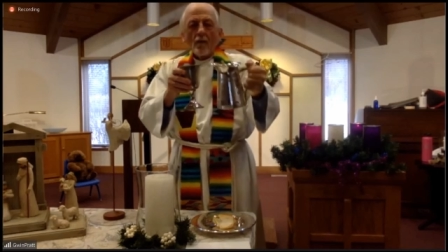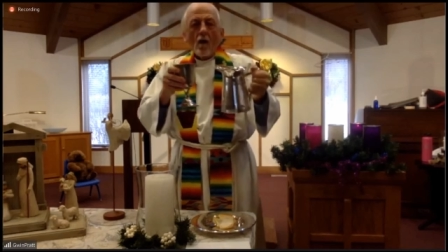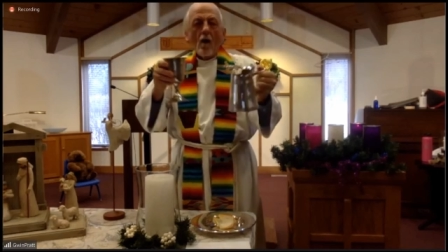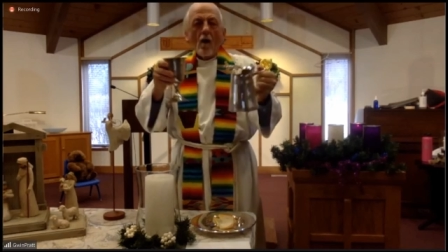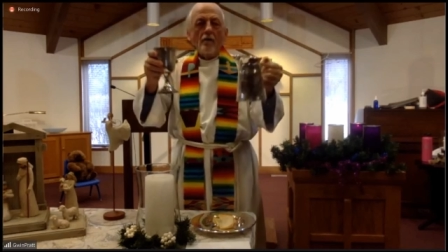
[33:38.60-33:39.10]

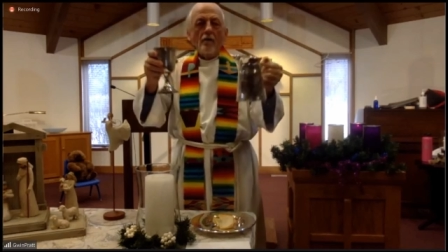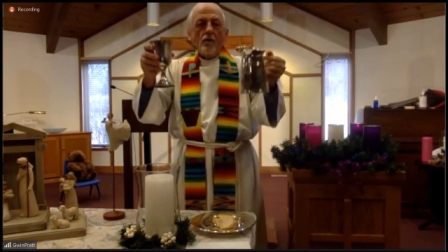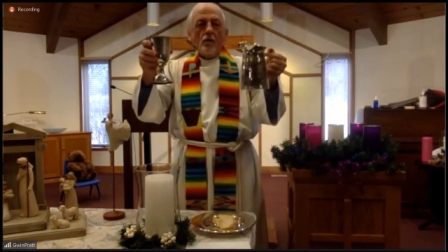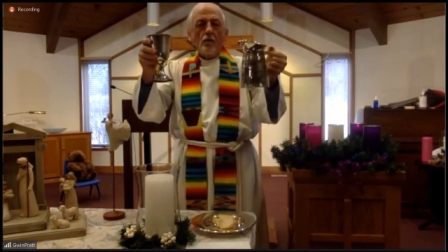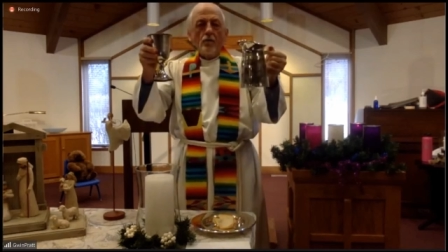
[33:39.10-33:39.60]
All of
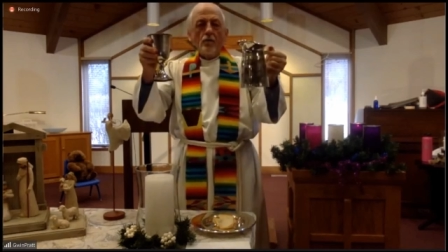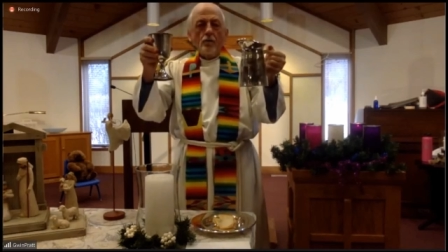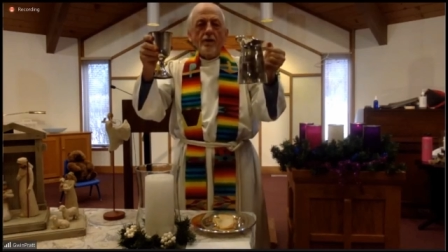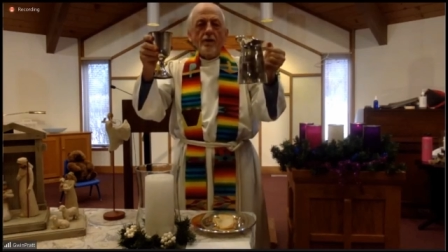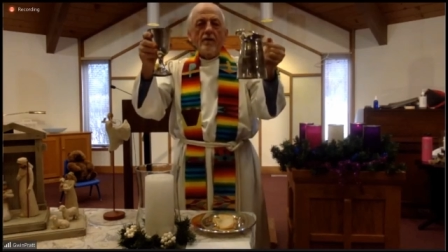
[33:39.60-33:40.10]
you
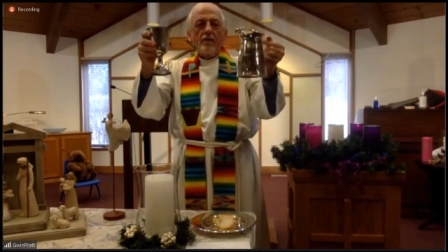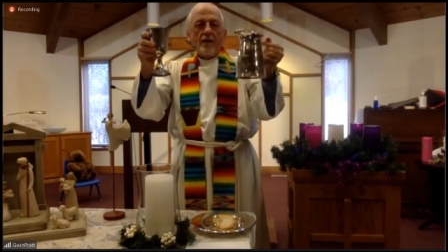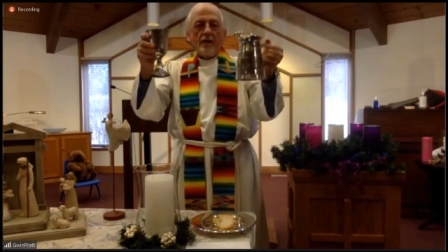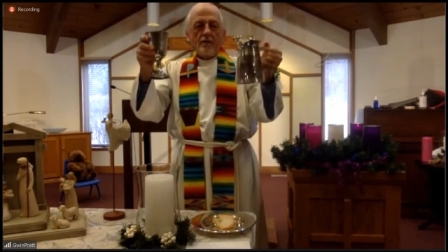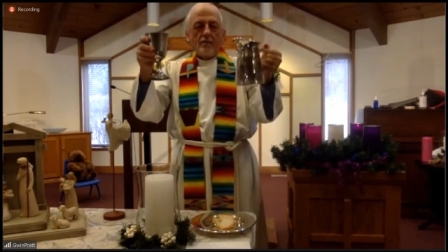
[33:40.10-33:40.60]
drink of
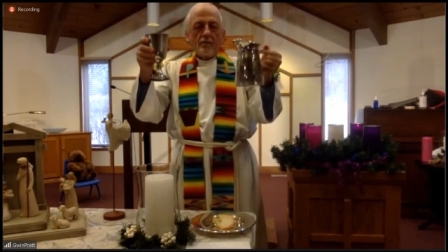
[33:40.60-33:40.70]
it.